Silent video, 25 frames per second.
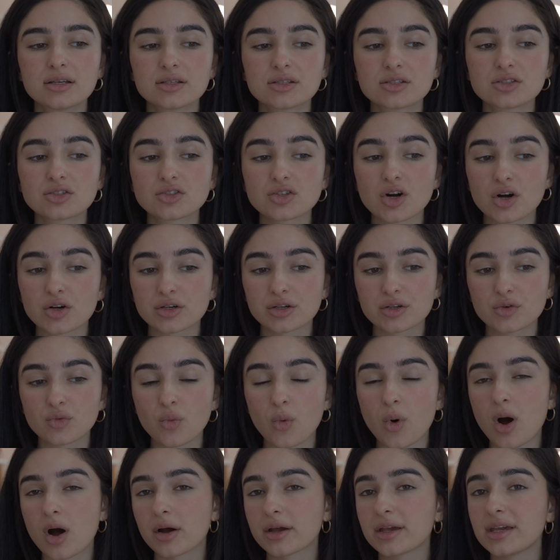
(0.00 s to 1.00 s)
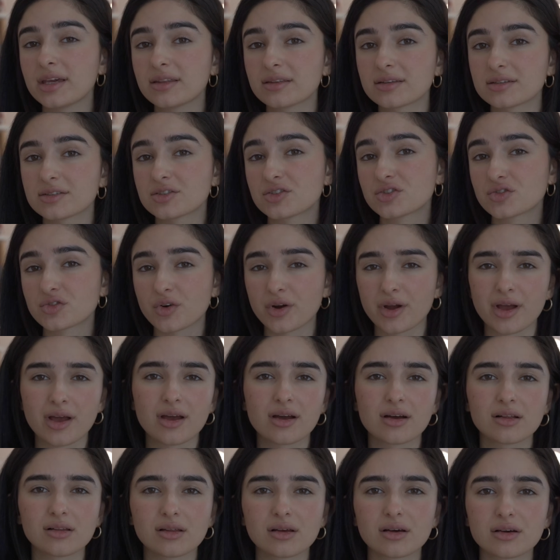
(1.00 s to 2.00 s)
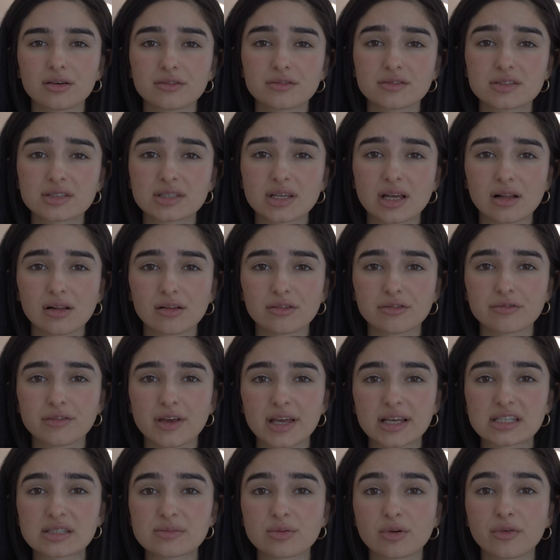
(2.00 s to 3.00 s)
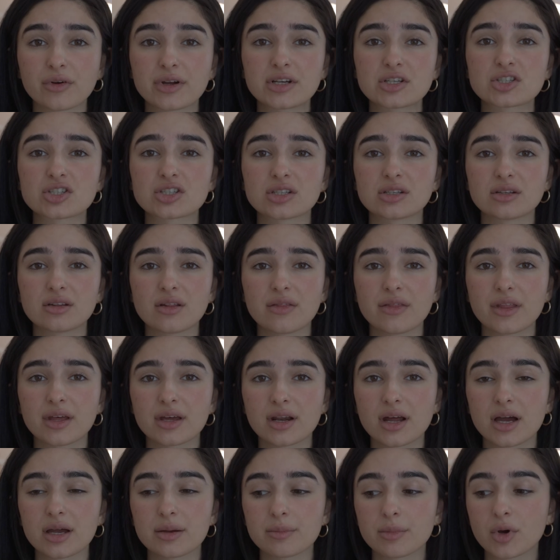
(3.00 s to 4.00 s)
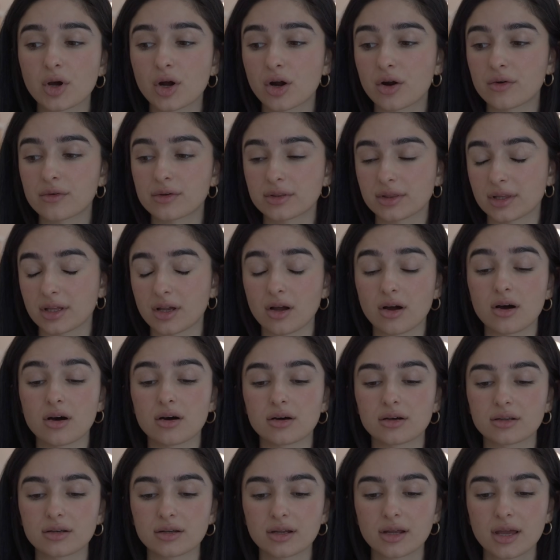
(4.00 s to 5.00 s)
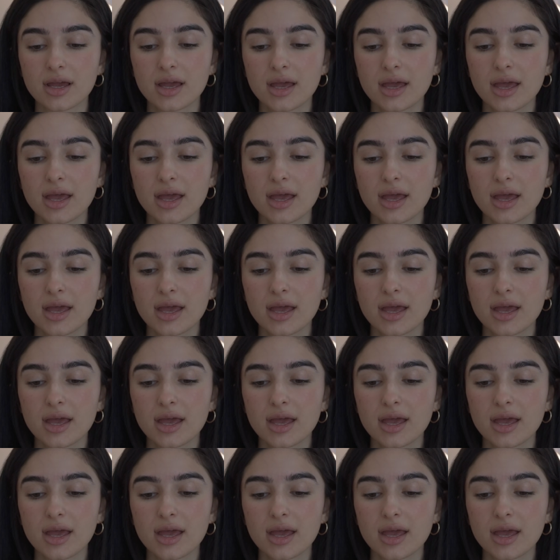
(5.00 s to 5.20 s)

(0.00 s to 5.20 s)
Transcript: started walking this trail of self exploration that I'm currently on.